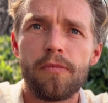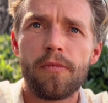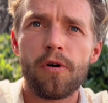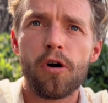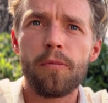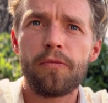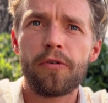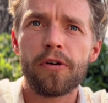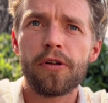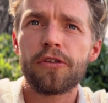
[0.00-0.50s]

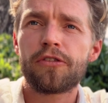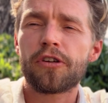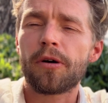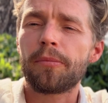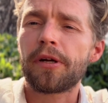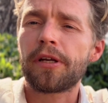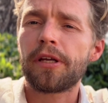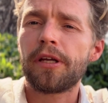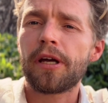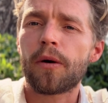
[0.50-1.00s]
Hopefully
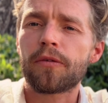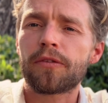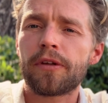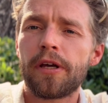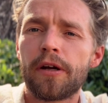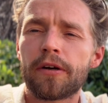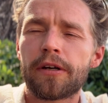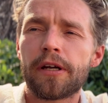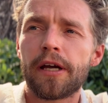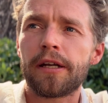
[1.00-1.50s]
somebody out
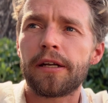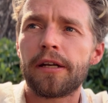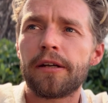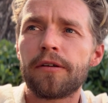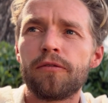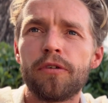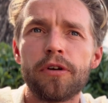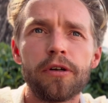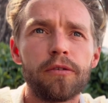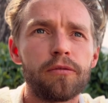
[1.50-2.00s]
there
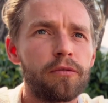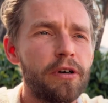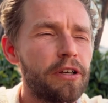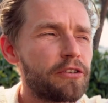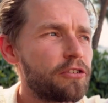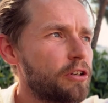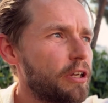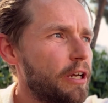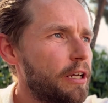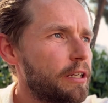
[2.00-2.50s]
can
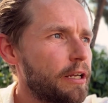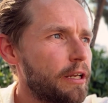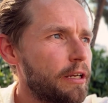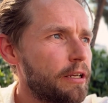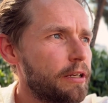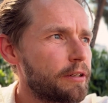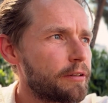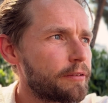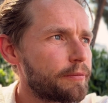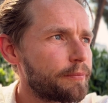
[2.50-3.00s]
resonate
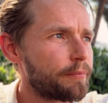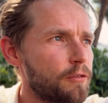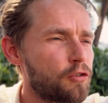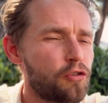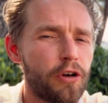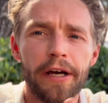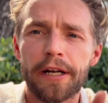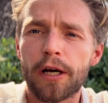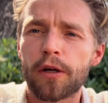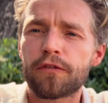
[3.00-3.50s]
and
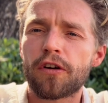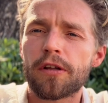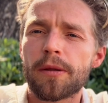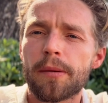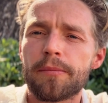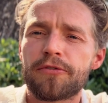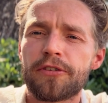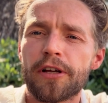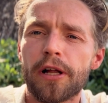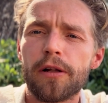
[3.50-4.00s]
try it out for
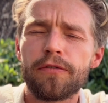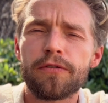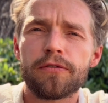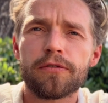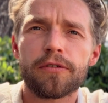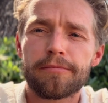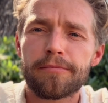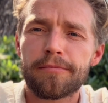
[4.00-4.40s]
themselves.